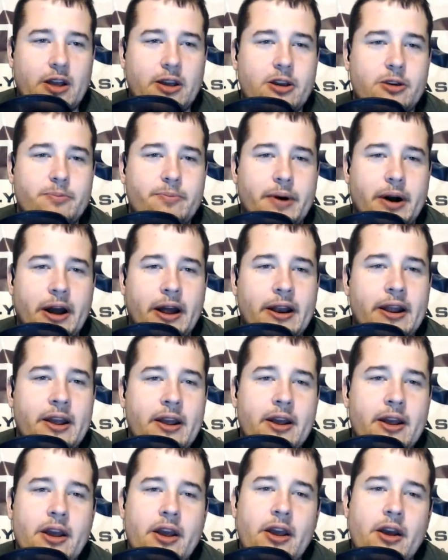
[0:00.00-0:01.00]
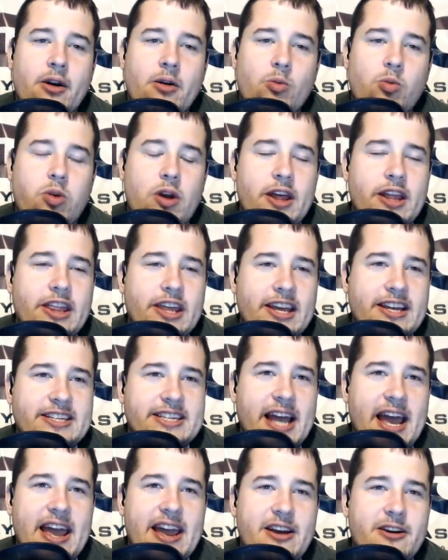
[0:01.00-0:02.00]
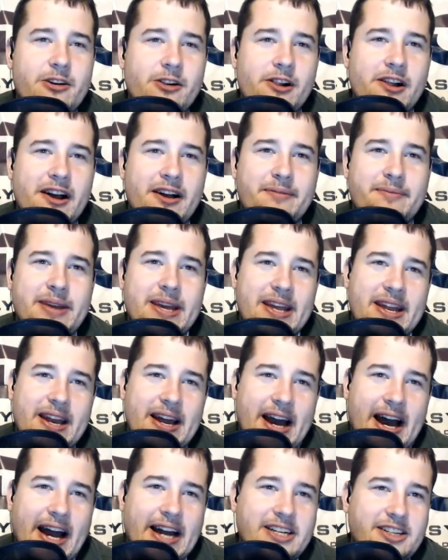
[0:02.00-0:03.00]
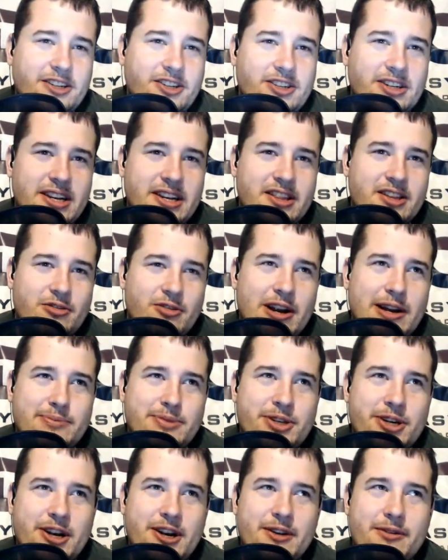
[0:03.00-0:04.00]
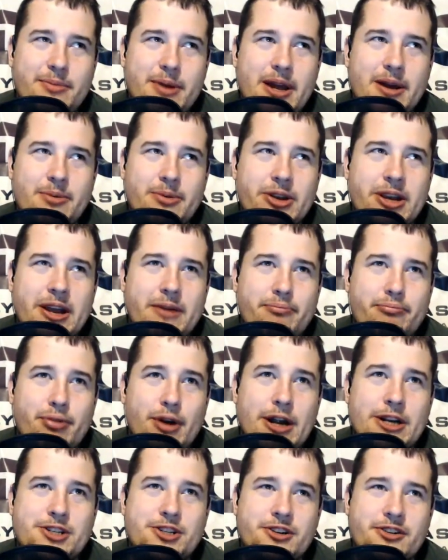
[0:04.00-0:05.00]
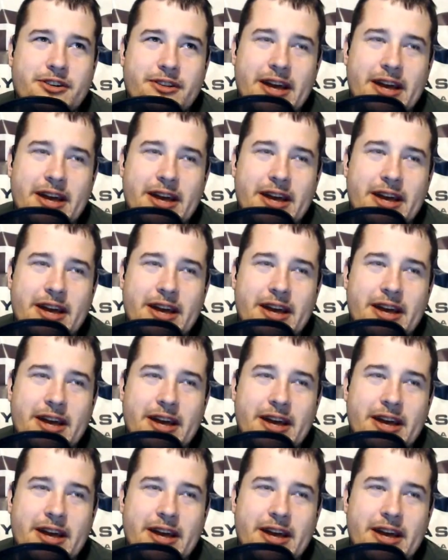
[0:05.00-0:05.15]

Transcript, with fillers: But with his ankle, I mean, I just think the Rams are going to be able to get pressure.